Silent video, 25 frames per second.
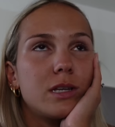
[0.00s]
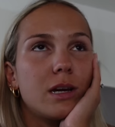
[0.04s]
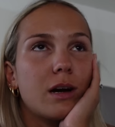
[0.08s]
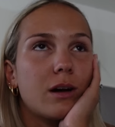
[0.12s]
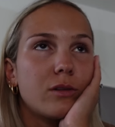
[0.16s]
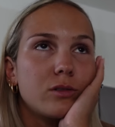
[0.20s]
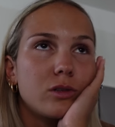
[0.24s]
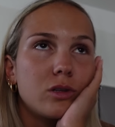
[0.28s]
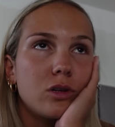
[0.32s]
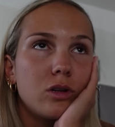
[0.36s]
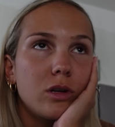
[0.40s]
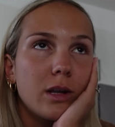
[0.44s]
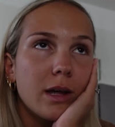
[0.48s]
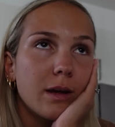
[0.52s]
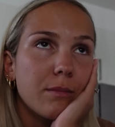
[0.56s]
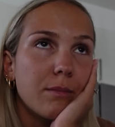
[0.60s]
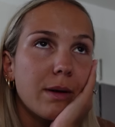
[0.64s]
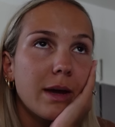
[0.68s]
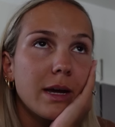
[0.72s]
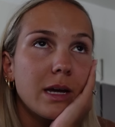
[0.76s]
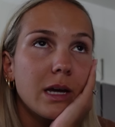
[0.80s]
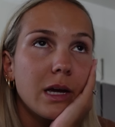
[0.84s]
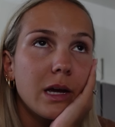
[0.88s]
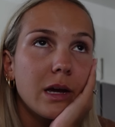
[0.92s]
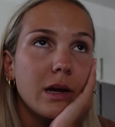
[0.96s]
of the afternoon like
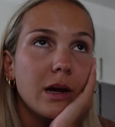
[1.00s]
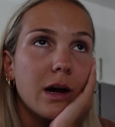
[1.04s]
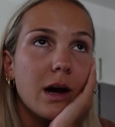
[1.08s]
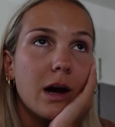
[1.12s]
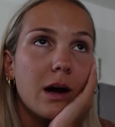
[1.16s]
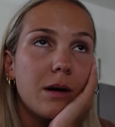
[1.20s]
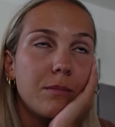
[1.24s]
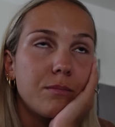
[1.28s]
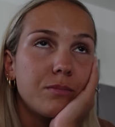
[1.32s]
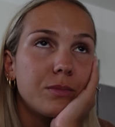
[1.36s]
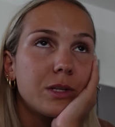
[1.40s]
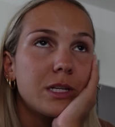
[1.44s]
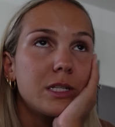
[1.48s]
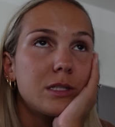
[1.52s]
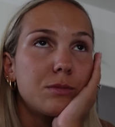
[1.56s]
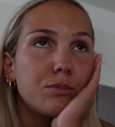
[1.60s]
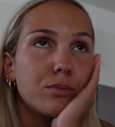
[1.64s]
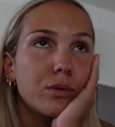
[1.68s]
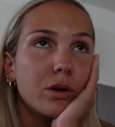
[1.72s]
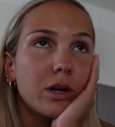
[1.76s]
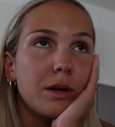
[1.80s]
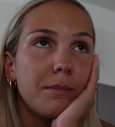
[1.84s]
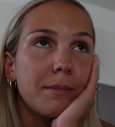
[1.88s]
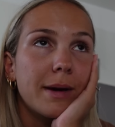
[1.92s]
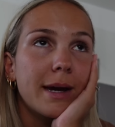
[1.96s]
making um, his
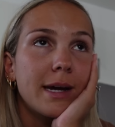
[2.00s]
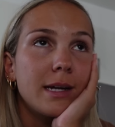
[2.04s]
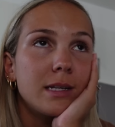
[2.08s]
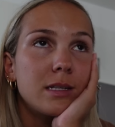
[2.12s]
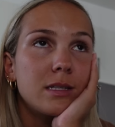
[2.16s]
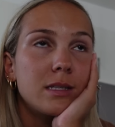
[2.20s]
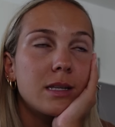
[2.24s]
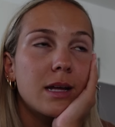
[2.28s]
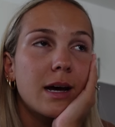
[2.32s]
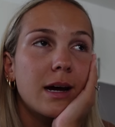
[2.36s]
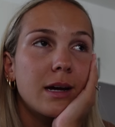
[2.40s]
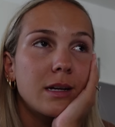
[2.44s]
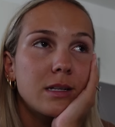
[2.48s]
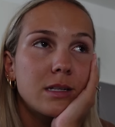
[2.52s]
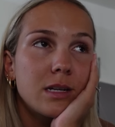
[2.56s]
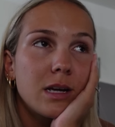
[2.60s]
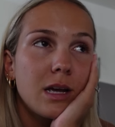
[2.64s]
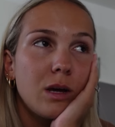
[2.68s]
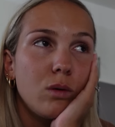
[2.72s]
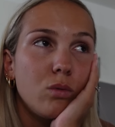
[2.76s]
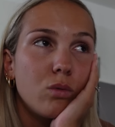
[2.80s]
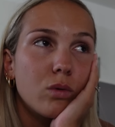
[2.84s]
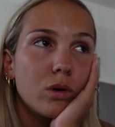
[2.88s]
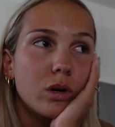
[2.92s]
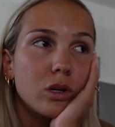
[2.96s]
pre-mades that
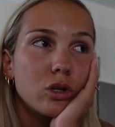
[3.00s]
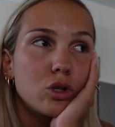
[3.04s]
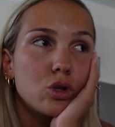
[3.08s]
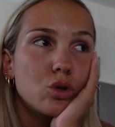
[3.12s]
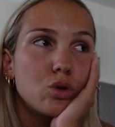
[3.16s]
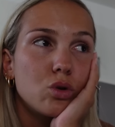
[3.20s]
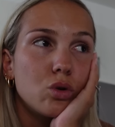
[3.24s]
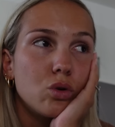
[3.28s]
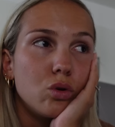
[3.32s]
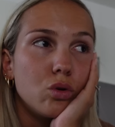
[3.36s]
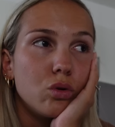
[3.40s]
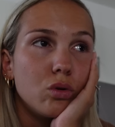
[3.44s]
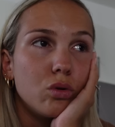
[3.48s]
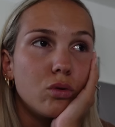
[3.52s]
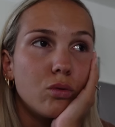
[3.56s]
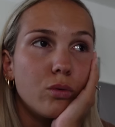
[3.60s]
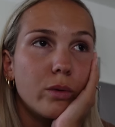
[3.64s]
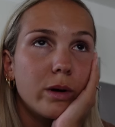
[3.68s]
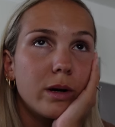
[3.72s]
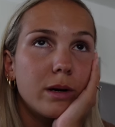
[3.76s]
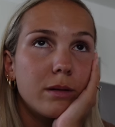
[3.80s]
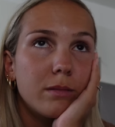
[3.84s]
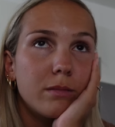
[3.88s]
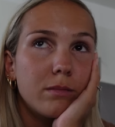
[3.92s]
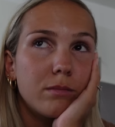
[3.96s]
he wanted
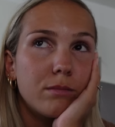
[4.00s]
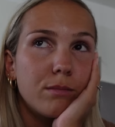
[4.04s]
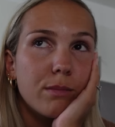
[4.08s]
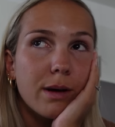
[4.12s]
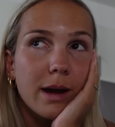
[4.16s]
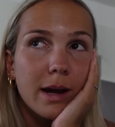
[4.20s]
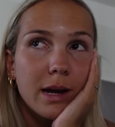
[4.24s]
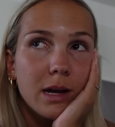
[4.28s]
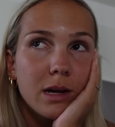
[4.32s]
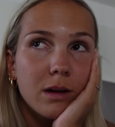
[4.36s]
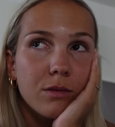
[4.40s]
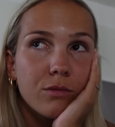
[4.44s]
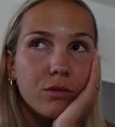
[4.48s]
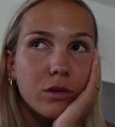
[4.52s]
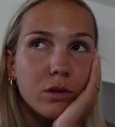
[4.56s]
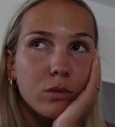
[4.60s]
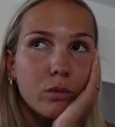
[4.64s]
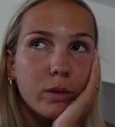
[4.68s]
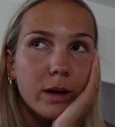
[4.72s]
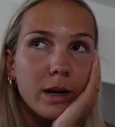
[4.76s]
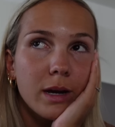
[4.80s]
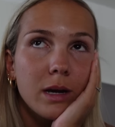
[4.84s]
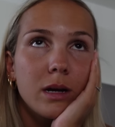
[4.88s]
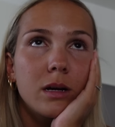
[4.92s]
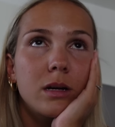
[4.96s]
to make for the
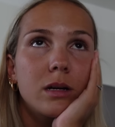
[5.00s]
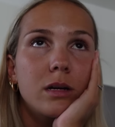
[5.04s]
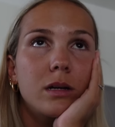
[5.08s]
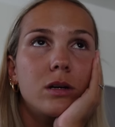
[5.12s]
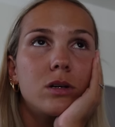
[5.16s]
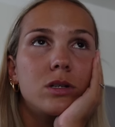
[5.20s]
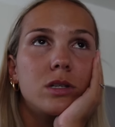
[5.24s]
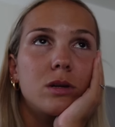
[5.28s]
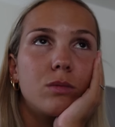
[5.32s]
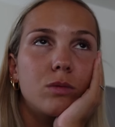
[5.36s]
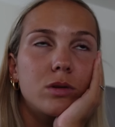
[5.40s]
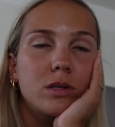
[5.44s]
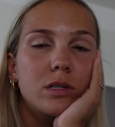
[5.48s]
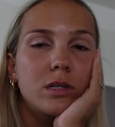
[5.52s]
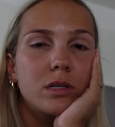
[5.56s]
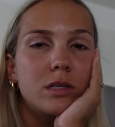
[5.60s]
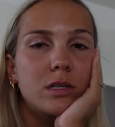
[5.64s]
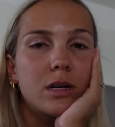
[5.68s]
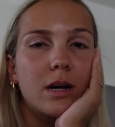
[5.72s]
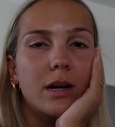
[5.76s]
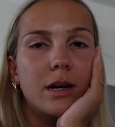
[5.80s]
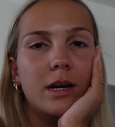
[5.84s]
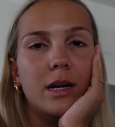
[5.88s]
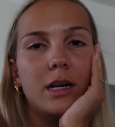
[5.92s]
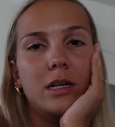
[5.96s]
week because he wants to
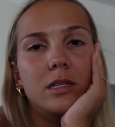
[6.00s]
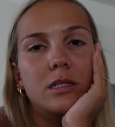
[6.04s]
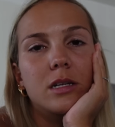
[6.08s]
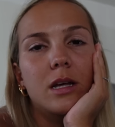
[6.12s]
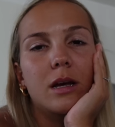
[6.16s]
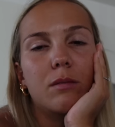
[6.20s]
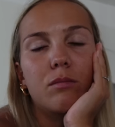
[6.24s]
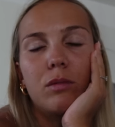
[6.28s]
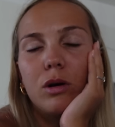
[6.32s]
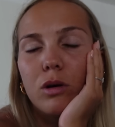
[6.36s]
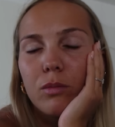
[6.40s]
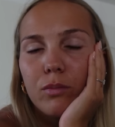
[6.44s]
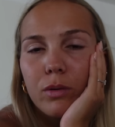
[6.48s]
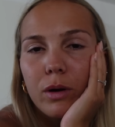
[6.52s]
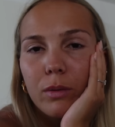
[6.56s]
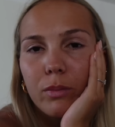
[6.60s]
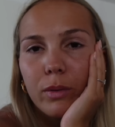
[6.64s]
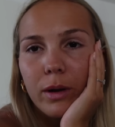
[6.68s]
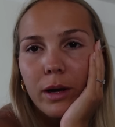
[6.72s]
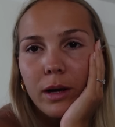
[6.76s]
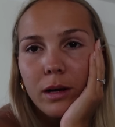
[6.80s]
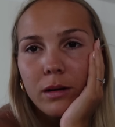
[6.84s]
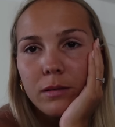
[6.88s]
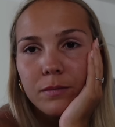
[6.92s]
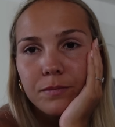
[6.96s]
start getting to like meal
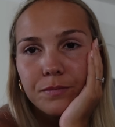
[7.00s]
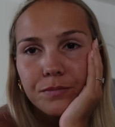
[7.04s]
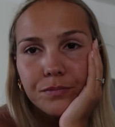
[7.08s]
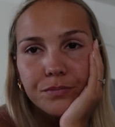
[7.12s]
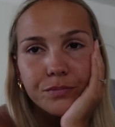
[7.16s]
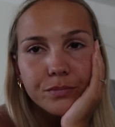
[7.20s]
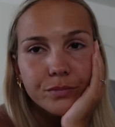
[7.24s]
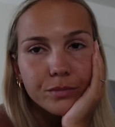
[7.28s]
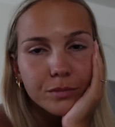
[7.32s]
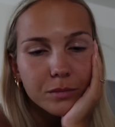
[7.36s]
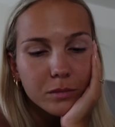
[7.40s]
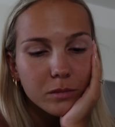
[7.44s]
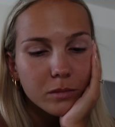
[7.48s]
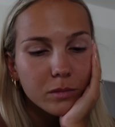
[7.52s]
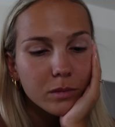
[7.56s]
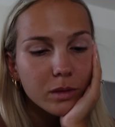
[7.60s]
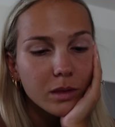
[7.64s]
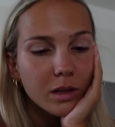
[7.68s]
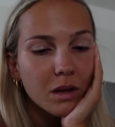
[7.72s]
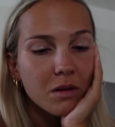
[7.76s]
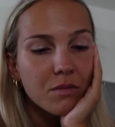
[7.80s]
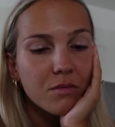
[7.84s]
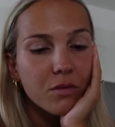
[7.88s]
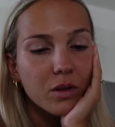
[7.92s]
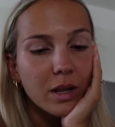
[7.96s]
prepping
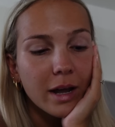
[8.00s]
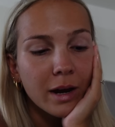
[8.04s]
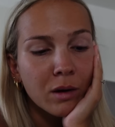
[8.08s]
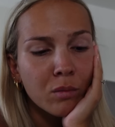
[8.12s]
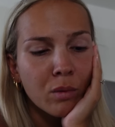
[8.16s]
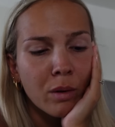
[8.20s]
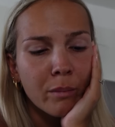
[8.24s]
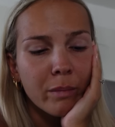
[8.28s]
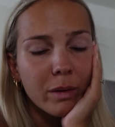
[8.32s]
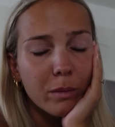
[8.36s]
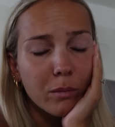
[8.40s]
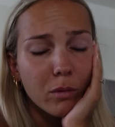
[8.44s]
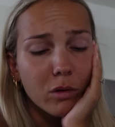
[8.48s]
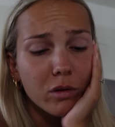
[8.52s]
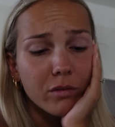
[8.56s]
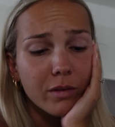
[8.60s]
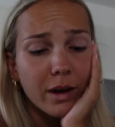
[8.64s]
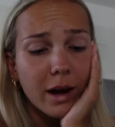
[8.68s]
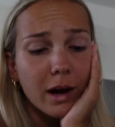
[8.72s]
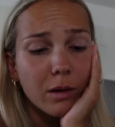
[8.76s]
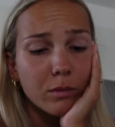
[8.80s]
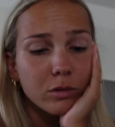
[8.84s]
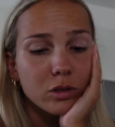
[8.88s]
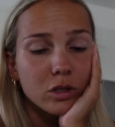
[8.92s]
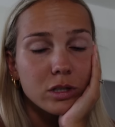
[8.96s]
for like when we move
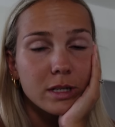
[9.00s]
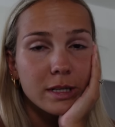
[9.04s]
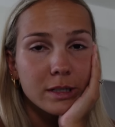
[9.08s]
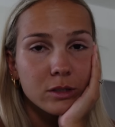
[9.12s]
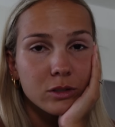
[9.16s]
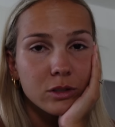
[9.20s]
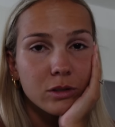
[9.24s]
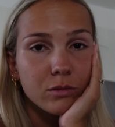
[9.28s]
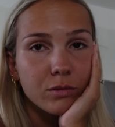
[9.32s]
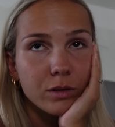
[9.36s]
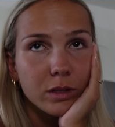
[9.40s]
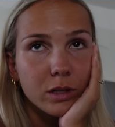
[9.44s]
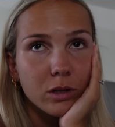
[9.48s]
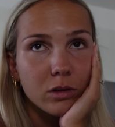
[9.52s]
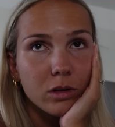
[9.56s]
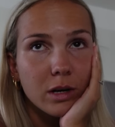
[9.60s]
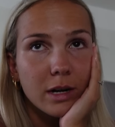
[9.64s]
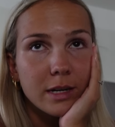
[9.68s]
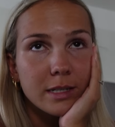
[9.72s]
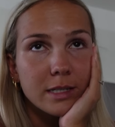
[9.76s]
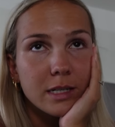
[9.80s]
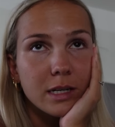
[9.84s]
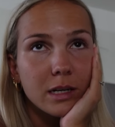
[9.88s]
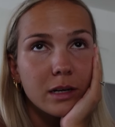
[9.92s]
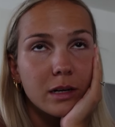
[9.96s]
out, which is actually a really good
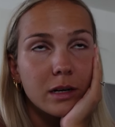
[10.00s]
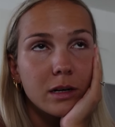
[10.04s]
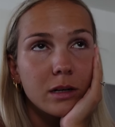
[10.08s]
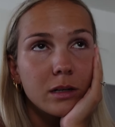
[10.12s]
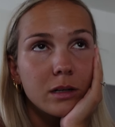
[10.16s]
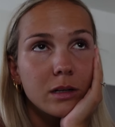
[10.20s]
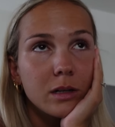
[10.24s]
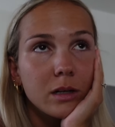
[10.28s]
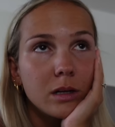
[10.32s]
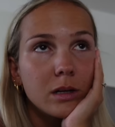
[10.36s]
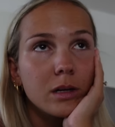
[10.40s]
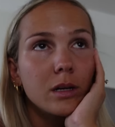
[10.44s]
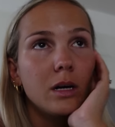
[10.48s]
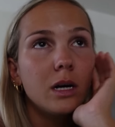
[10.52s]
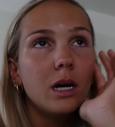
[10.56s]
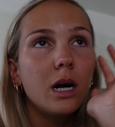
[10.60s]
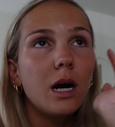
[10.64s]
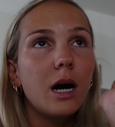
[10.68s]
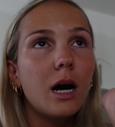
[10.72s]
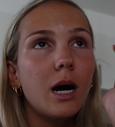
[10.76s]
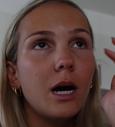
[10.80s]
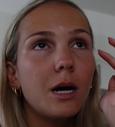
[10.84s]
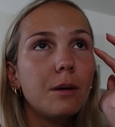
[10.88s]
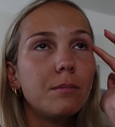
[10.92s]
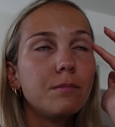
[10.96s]
idea.
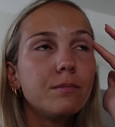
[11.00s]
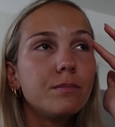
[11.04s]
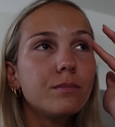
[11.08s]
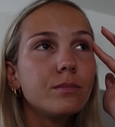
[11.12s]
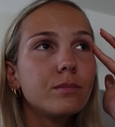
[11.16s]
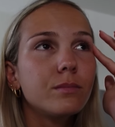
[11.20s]
Um,